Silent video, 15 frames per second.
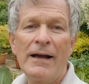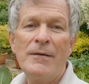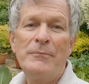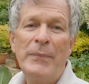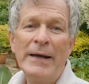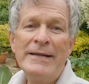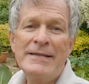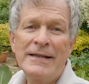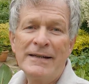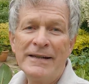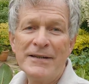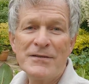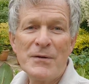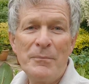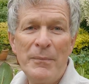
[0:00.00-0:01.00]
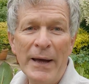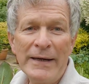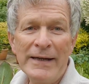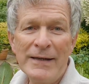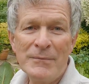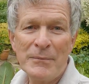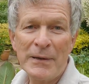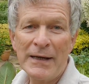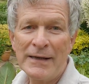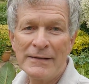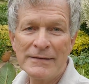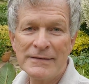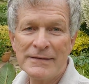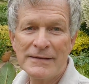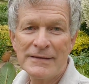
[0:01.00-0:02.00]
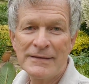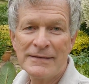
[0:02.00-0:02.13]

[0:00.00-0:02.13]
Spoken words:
basically as a bedding plant.